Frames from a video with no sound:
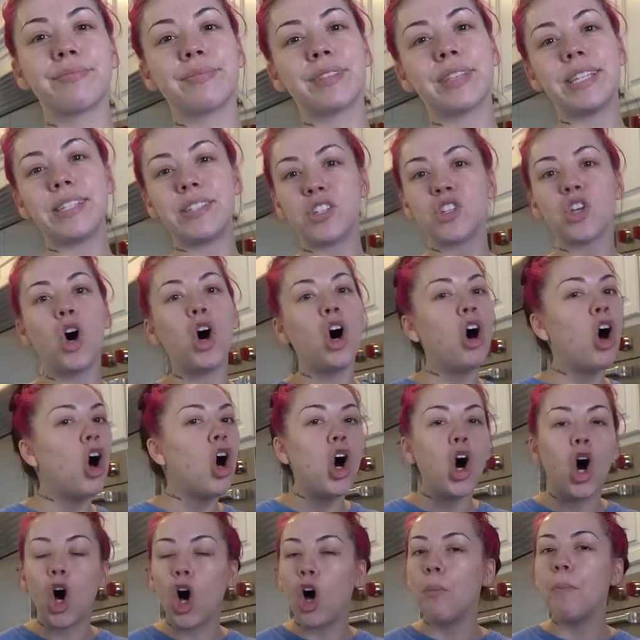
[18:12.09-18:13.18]
this is
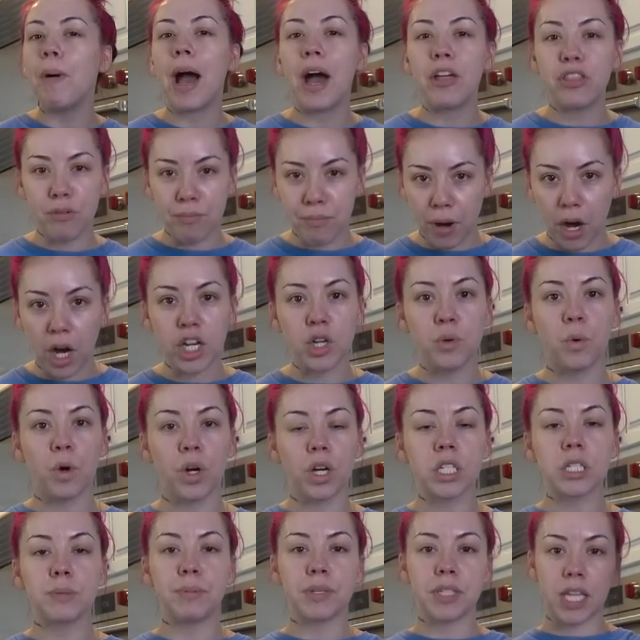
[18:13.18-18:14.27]
all Bath & Body
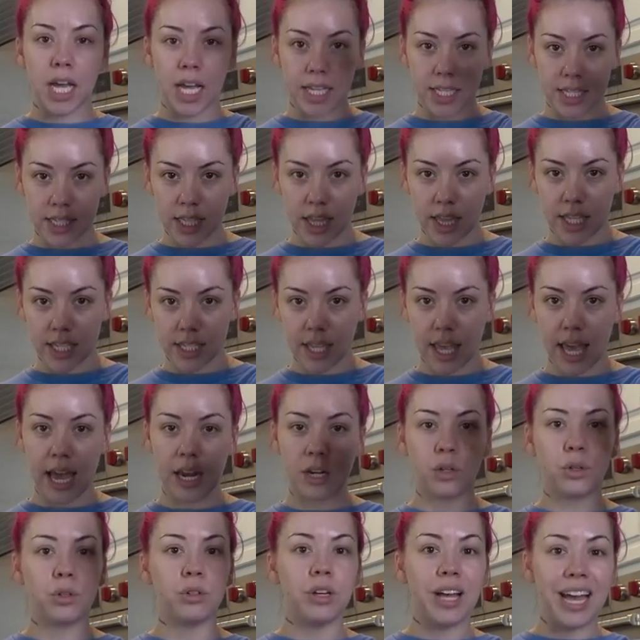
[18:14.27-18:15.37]
Works besides this
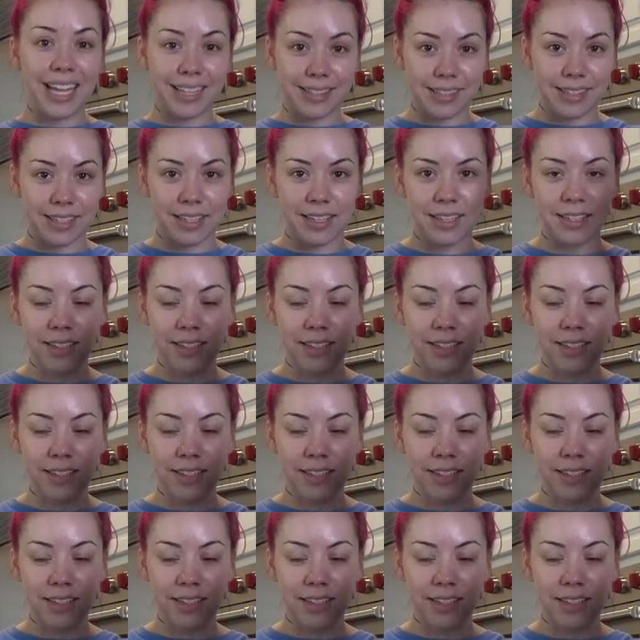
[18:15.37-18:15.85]
candle, Etsy.